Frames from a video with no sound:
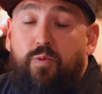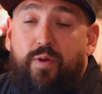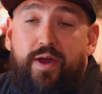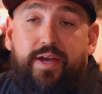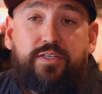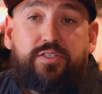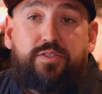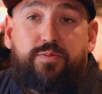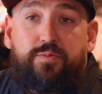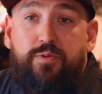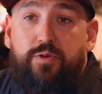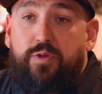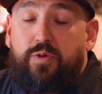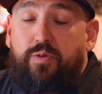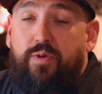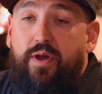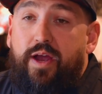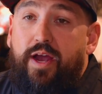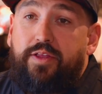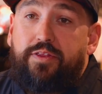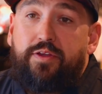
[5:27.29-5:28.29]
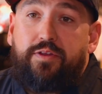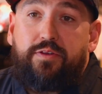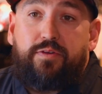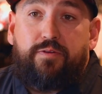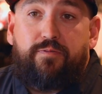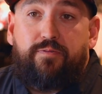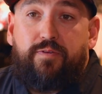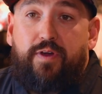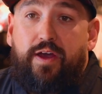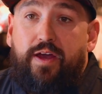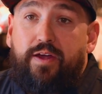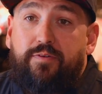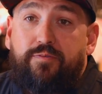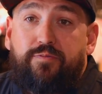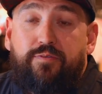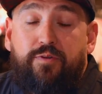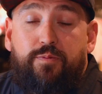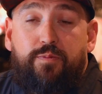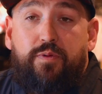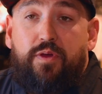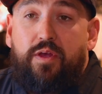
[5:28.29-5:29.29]
Way smoother ride than you'll find
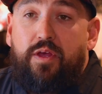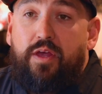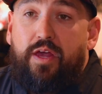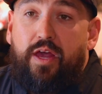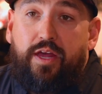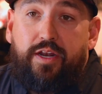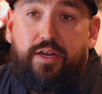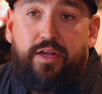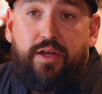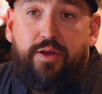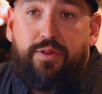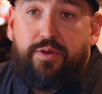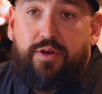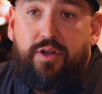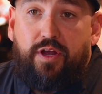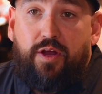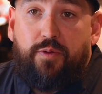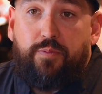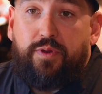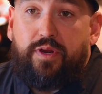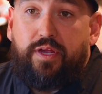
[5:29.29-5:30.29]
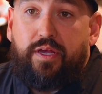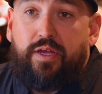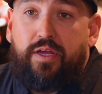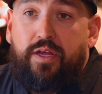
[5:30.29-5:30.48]
from any other company.